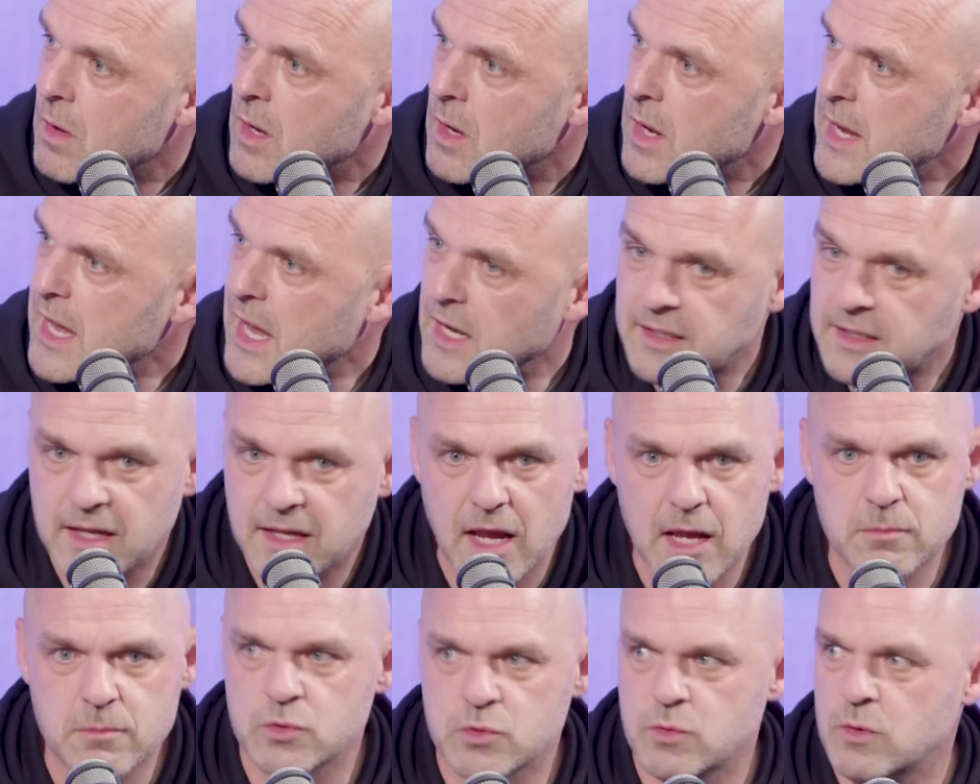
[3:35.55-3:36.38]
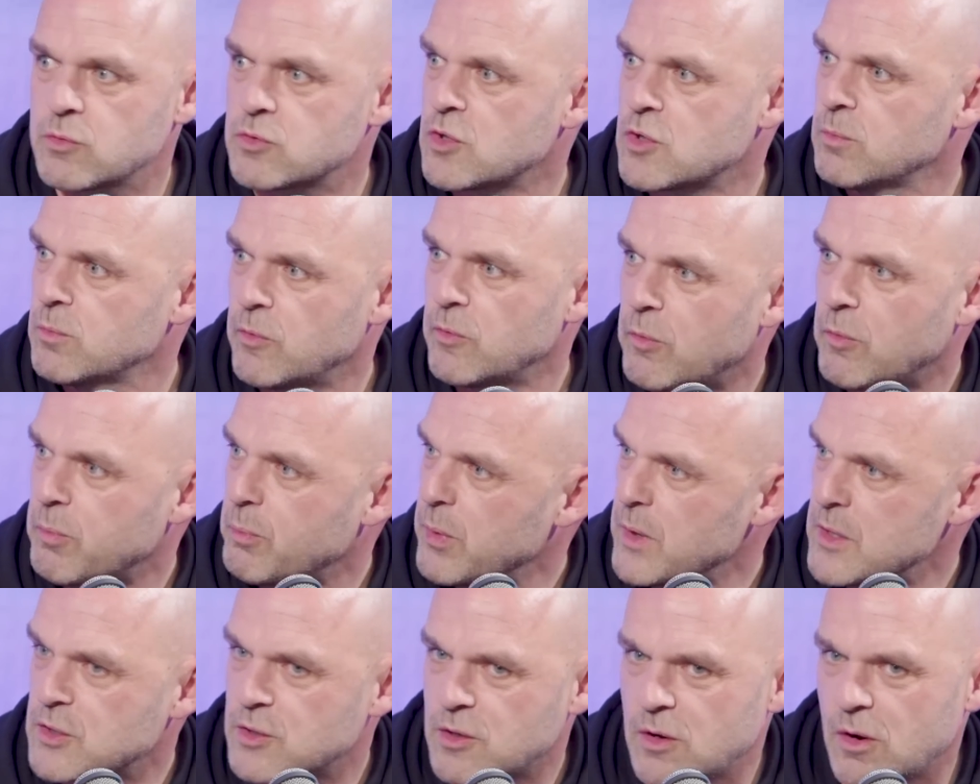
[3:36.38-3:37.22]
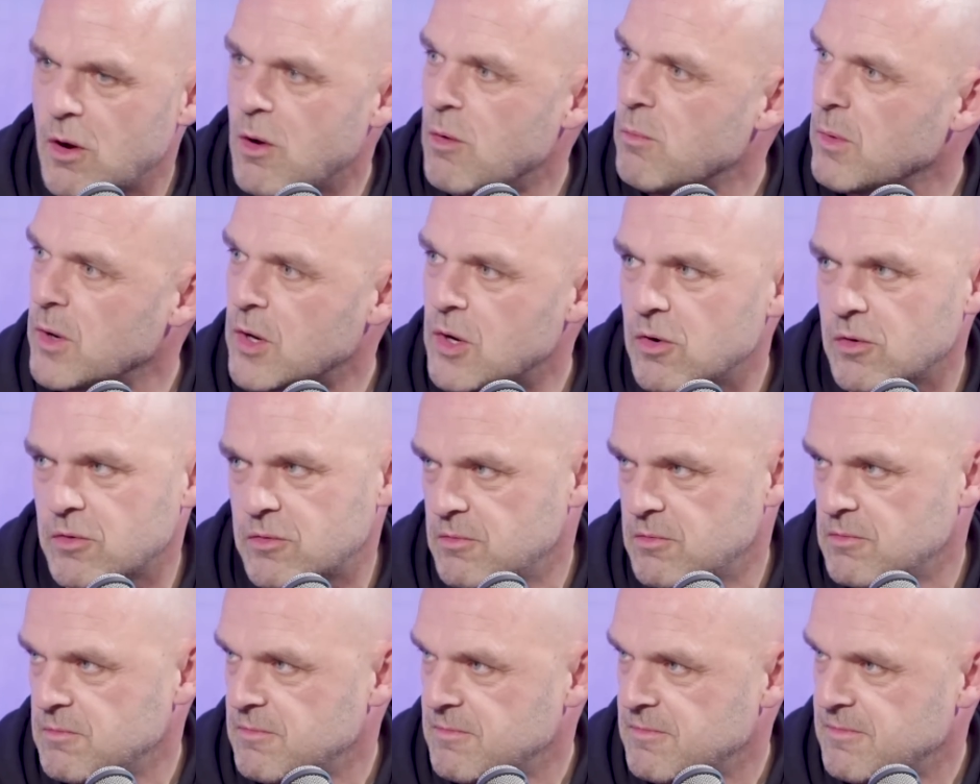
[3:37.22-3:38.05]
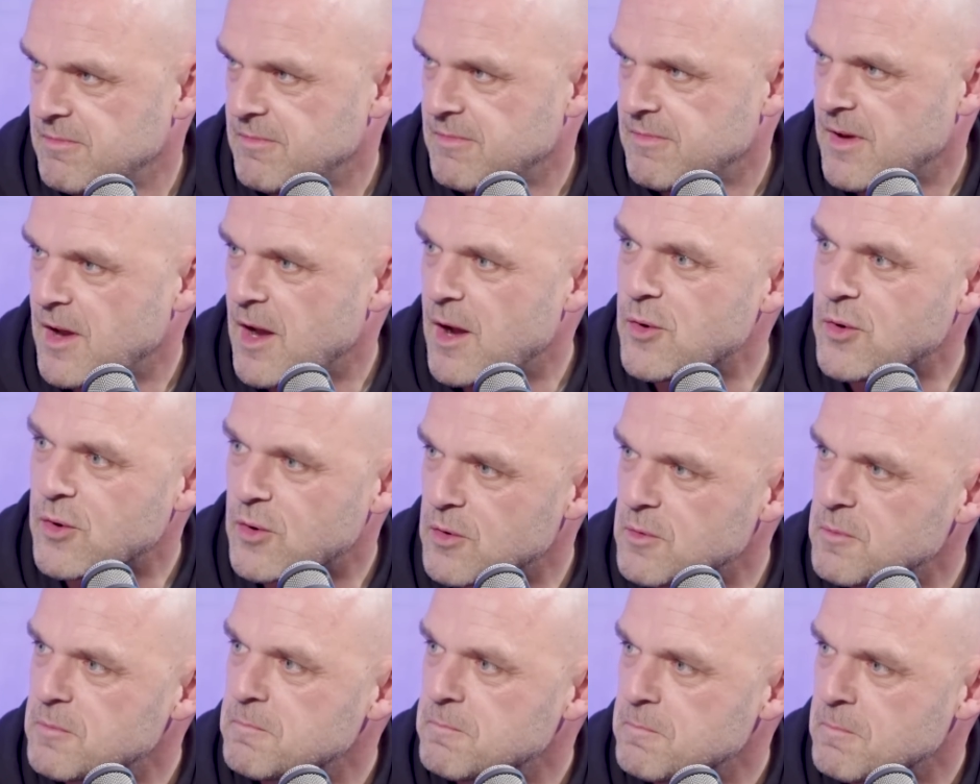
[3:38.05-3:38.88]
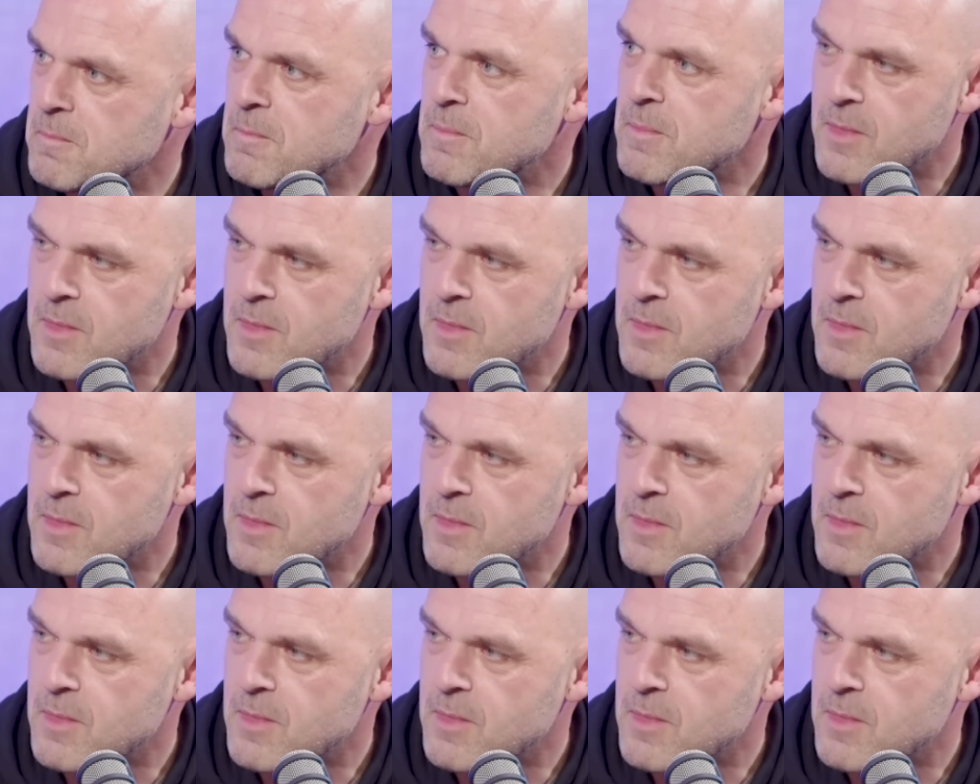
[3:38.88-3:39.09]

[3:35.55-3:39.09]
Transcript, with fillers: He had games where I was coming off the pitch. go, oh my god. He was yeah. frightening.